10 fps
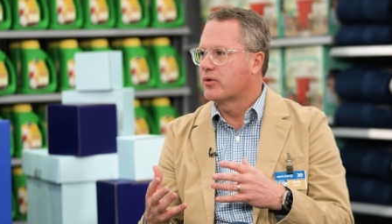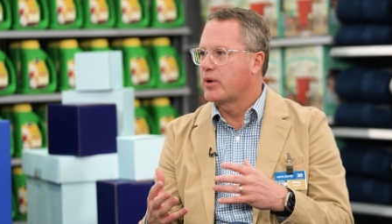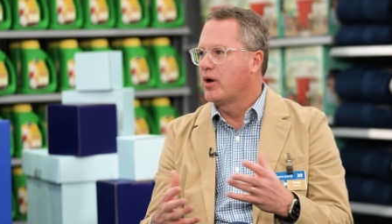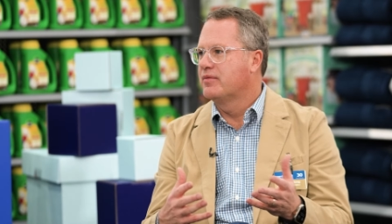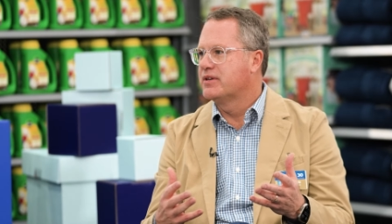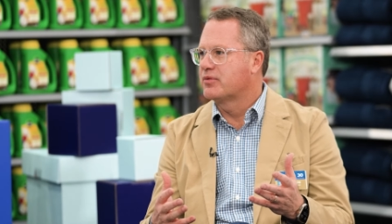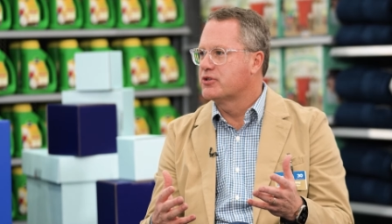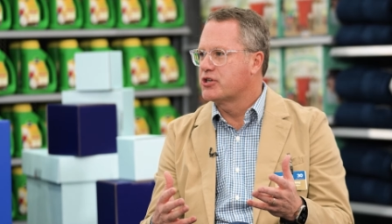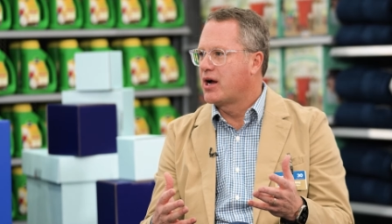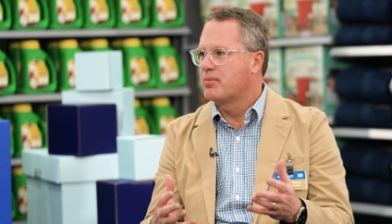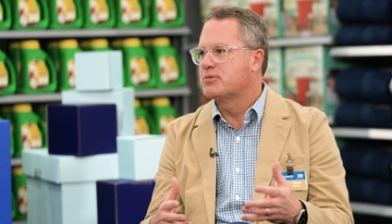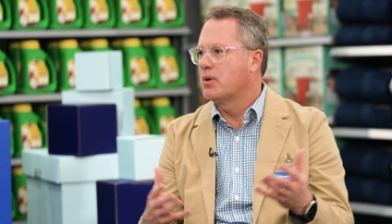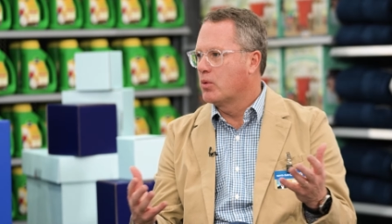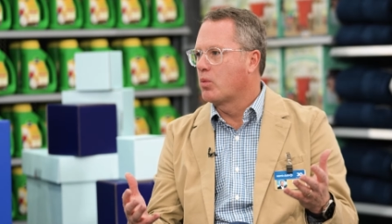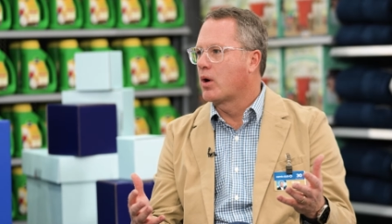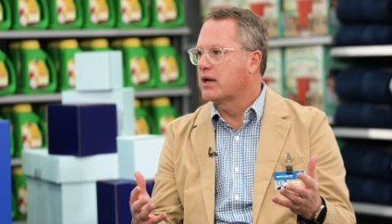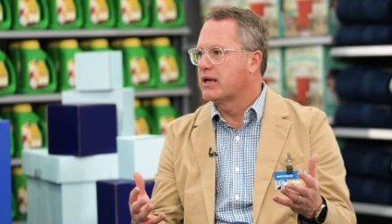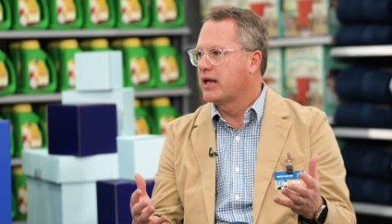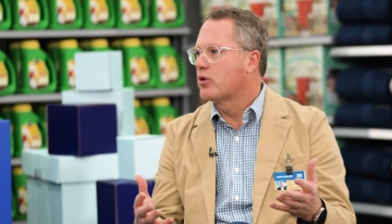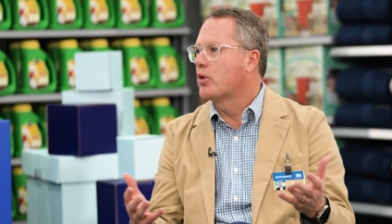We all have different jobs, but we're working
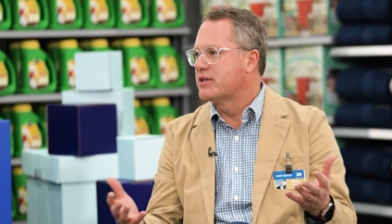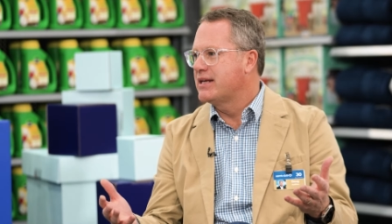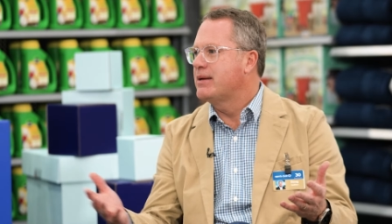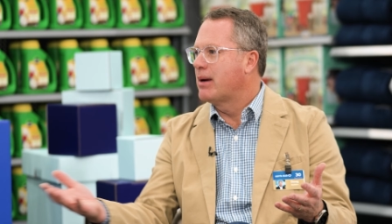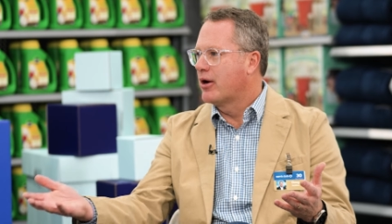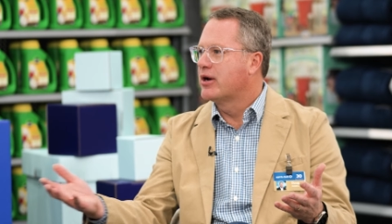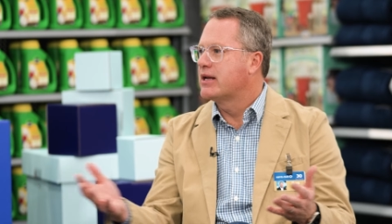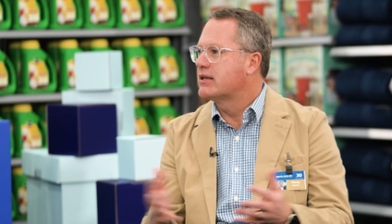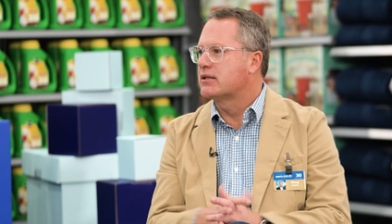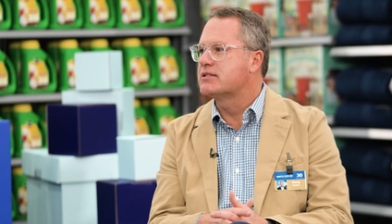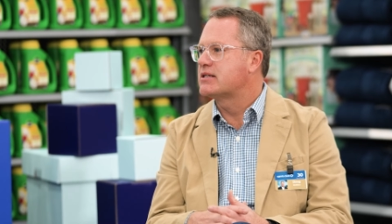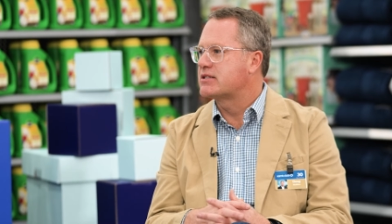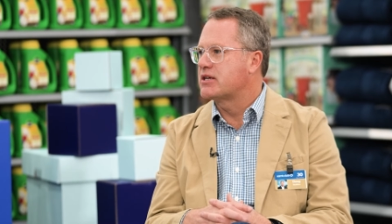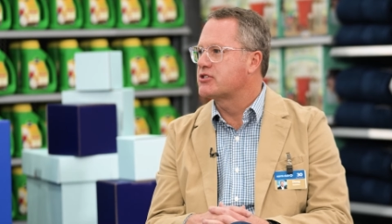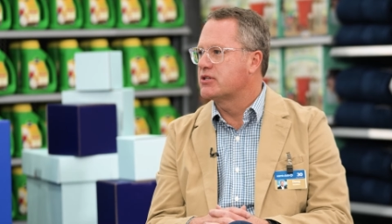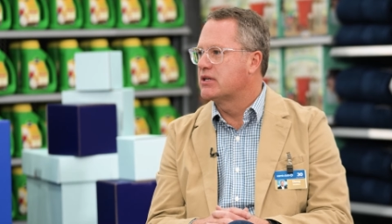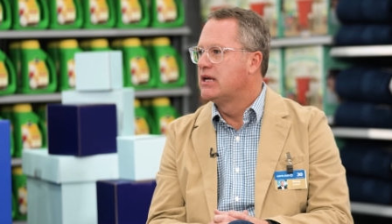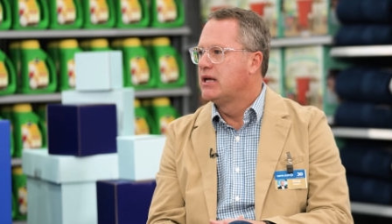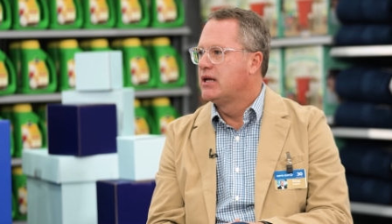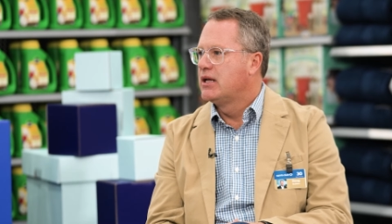together. We're a team. I heard it in the listening session
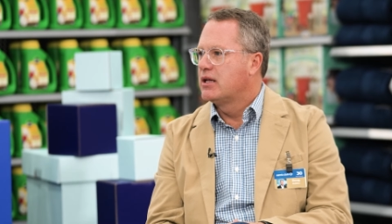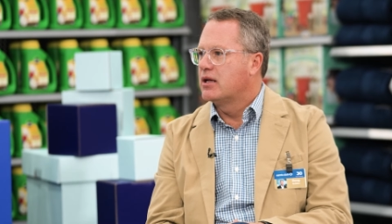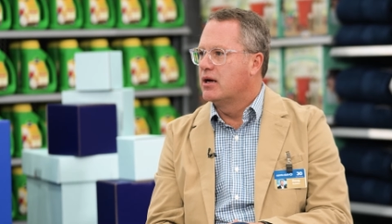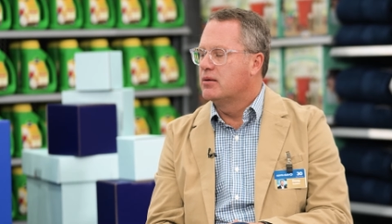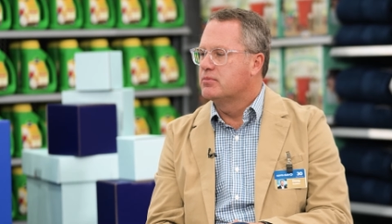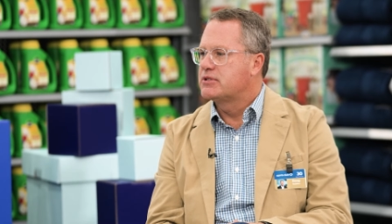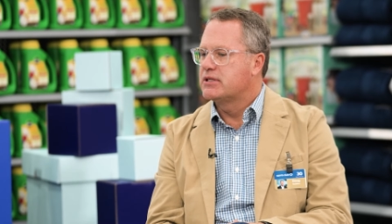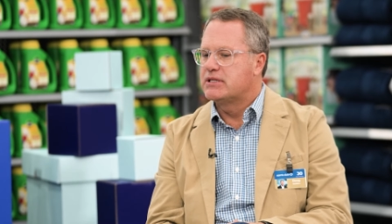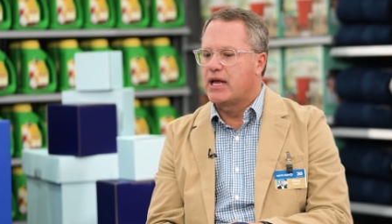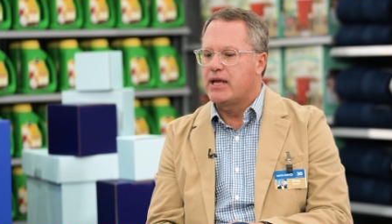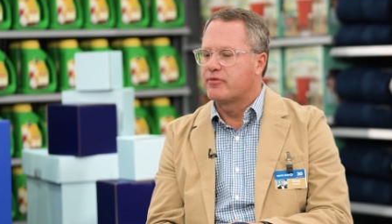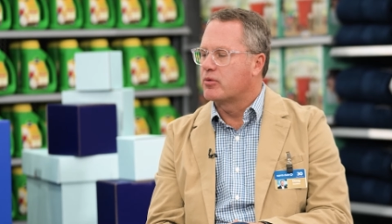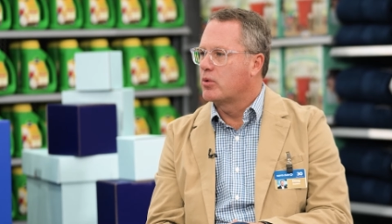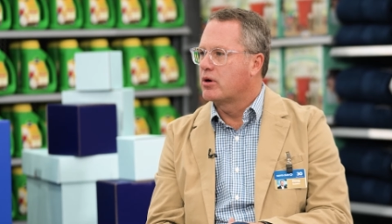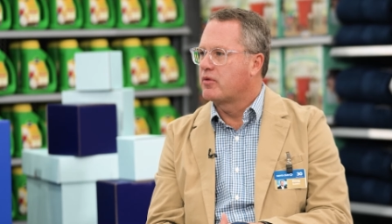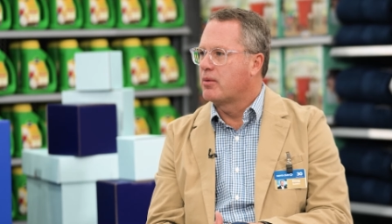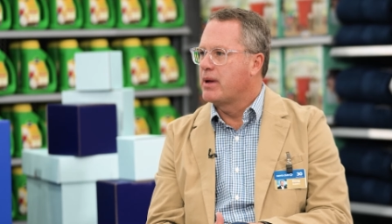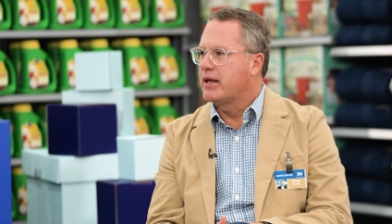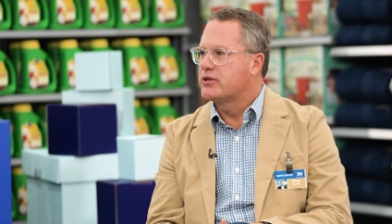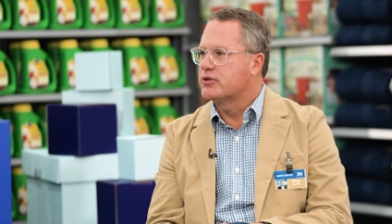today from one of our
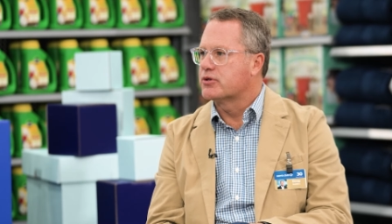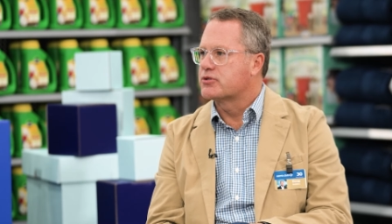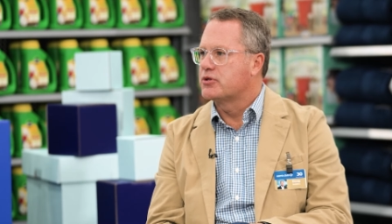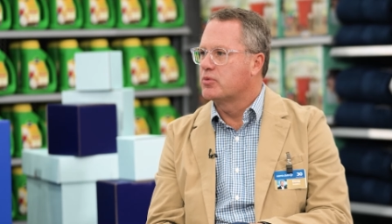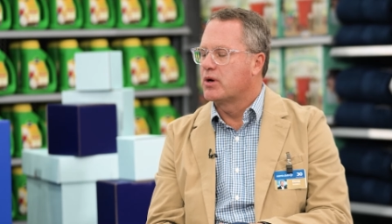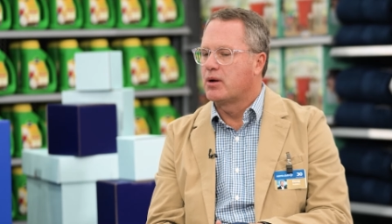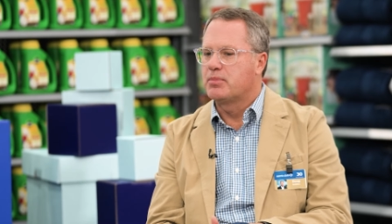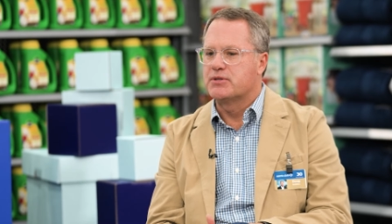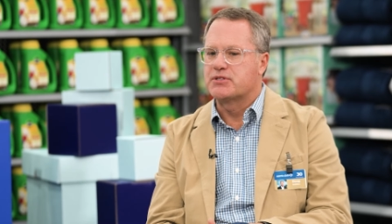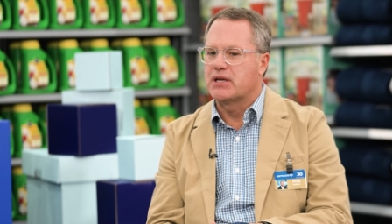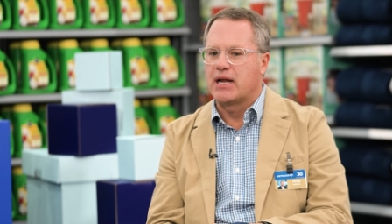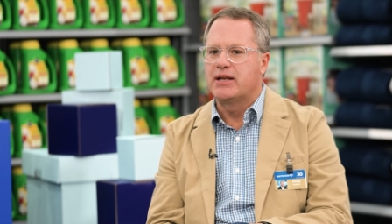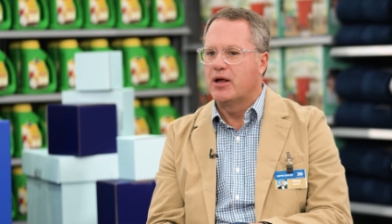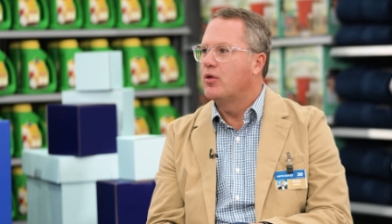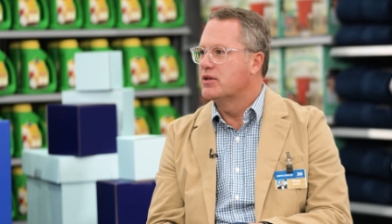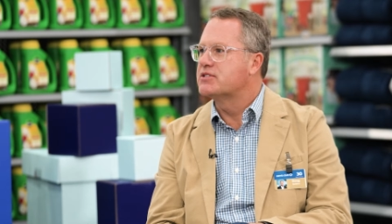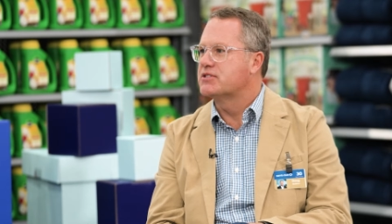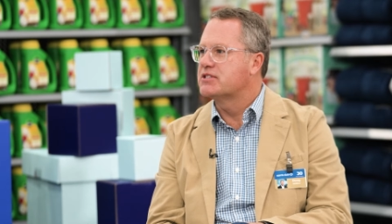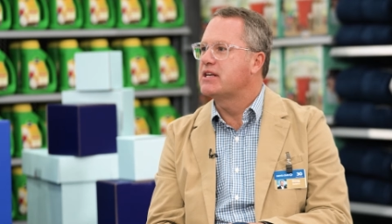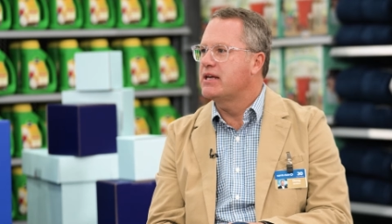managers who went up and said, I know this
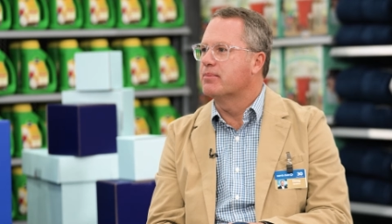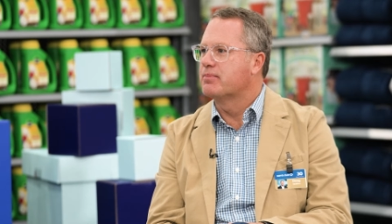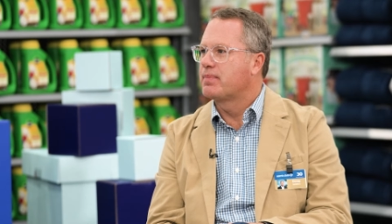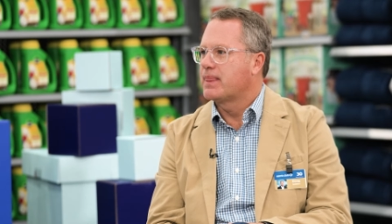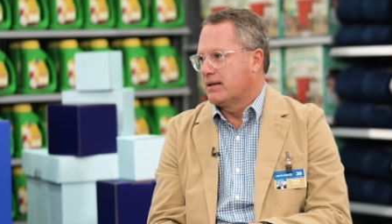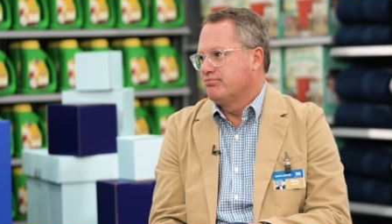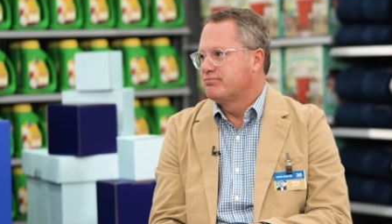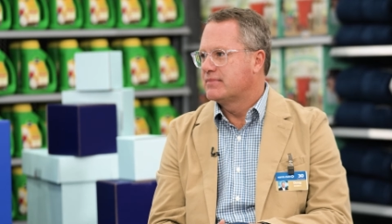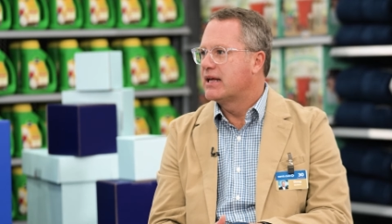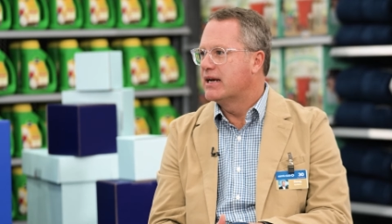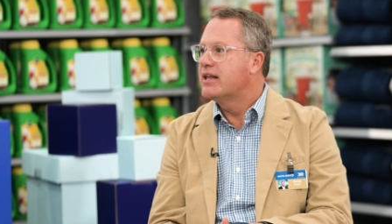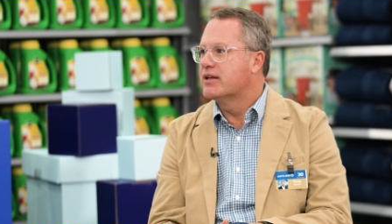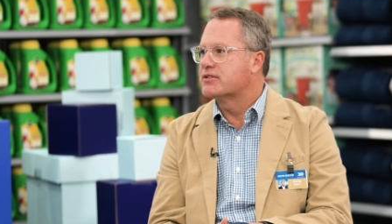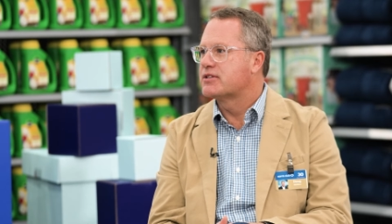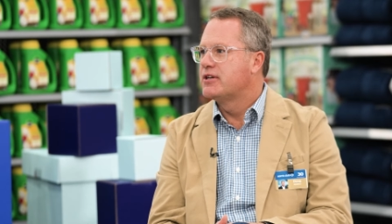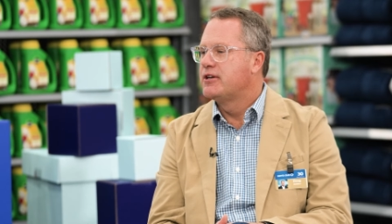is a team, and it is.